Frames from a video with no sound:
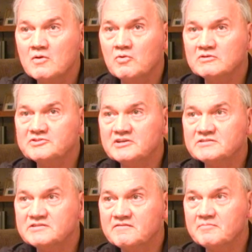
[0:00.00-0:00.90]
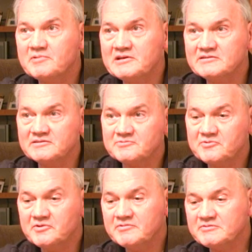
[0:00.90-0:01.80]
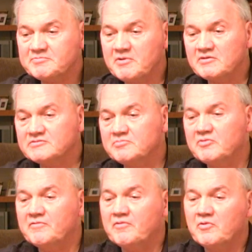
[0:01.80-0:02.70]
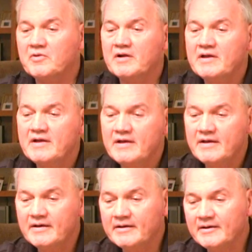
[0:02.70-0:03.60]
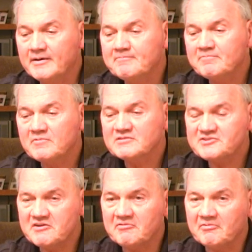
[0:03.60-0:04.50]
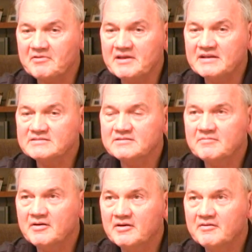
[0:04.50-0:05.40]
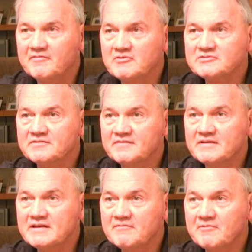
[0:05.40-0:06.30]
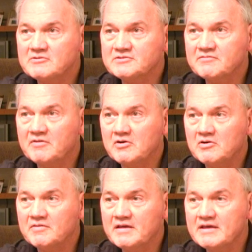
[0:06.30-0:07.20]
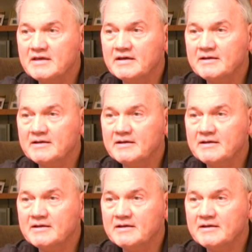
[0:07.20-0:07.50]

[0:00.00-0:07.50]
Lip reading: Well, Justice of the Peace is really responsible for several things. First of all, they